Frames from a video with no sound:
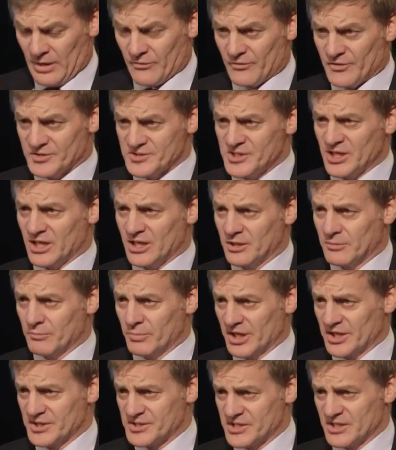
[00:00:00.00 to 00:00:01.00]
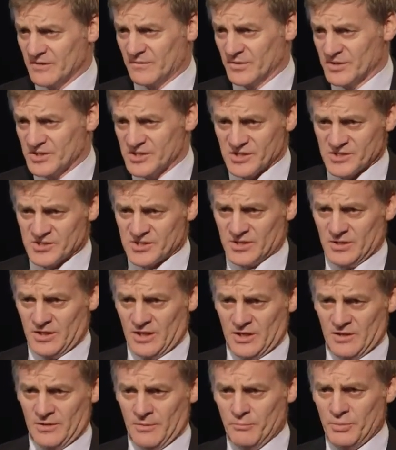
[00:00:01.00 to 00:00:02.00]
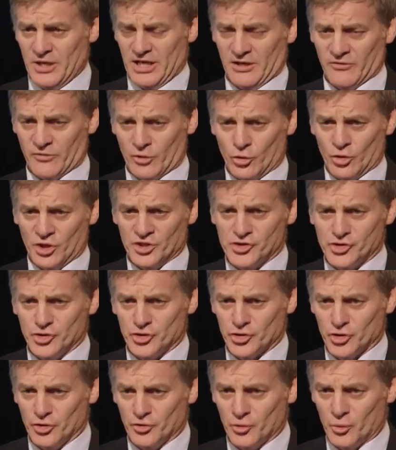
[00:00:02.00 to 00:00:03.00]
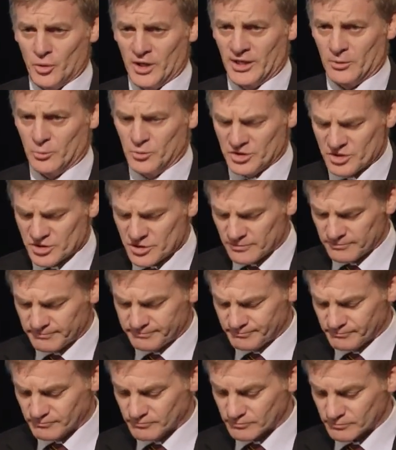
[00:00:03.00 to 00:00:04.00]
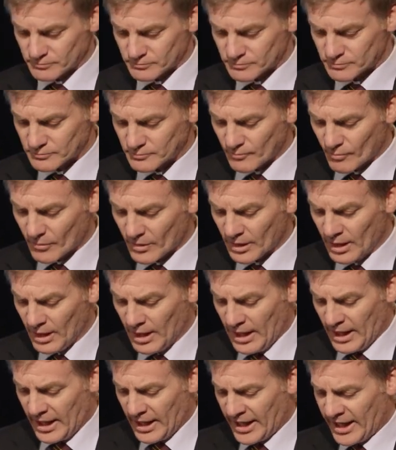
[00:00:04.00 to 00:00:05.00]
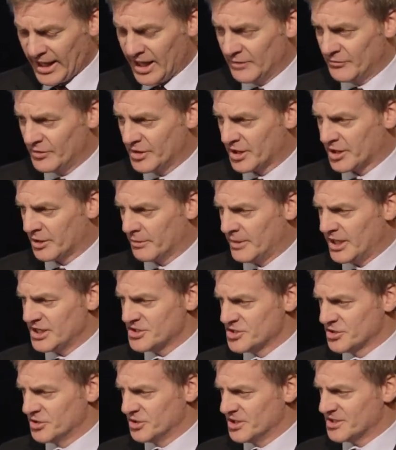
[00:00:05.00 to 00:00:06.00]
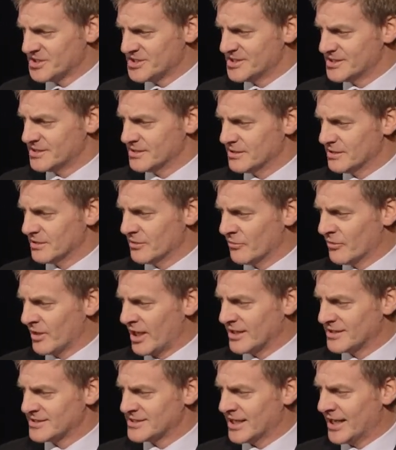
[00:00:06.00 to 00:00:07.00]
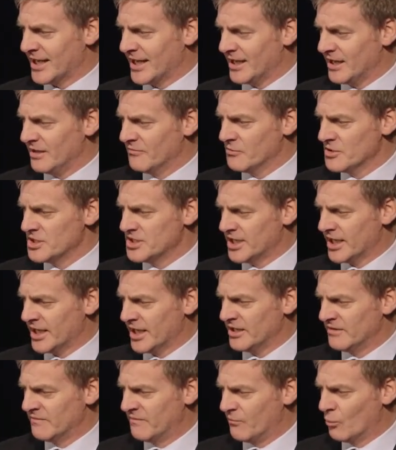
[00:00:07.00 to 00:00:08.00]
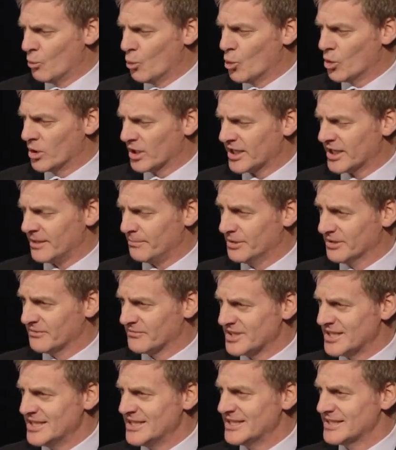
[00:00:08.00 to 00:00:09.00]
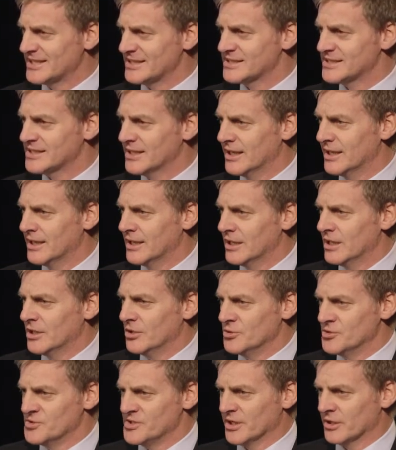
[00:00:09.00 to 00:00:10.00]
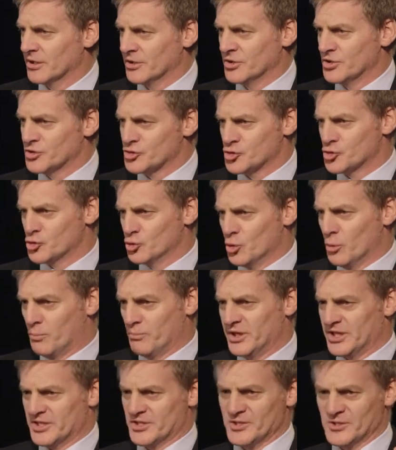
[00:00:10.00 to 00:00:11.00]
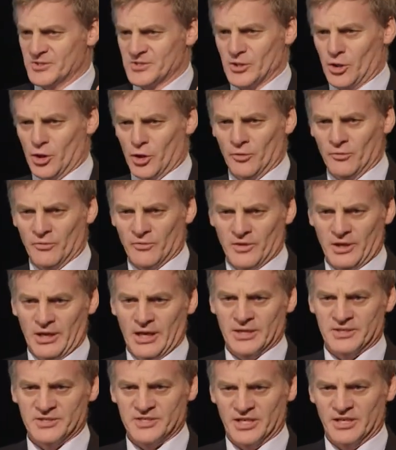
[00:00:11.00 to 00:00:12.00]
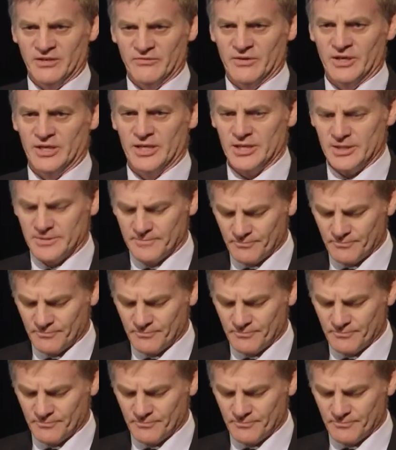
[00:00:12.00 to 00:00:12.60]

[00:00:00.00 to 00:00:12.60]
The second biggest difference is the impact of the Christchurch earthquake, which, if you can imagine this, that every day for a couple of years, New Zealanders saw pictures on their TV